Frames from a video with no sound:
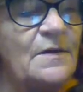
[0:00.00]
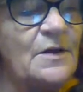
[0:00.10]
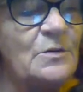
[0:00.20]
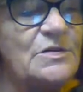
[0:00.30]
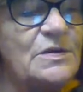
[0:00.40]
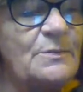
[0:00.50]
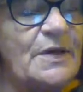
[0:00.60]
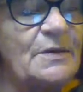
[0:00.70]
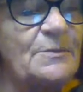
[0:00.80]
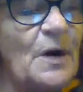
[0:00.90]
There was a
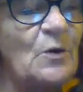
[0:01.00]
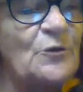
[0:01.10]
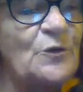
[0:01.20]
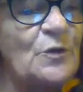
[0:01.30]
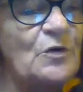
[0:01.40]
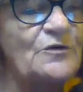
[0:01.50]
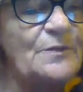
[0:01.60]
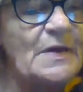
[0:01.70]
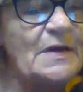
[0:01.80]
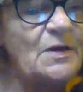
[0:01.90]
big bowl full
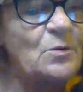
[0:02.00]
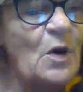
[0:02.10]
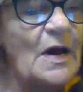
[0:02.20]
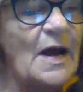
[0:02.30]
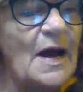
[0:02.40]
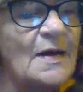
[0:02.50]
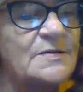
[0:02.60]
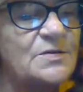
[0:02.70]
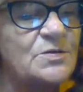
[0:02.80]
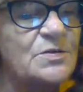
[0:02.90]
of pink and white
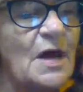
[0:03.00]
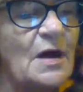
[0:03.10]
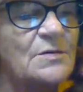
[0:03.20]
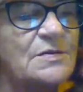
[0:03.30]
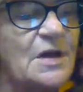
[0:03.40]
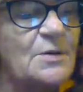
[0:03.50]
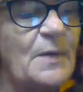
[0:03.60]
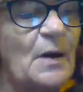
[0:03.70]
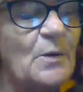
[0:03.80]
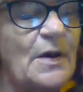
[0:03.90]
asters also
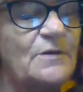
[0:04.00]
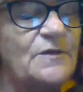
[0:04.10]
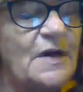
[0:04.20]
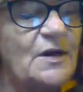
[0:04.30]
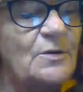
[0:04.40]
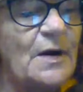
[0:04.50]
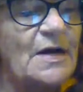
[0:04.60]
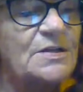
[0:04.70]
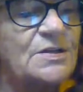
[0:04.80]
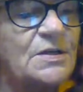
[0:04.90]
by way of
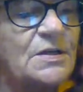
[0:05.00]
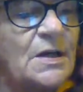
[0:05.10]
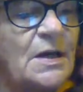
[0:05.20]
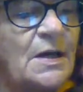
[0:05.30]
decoration,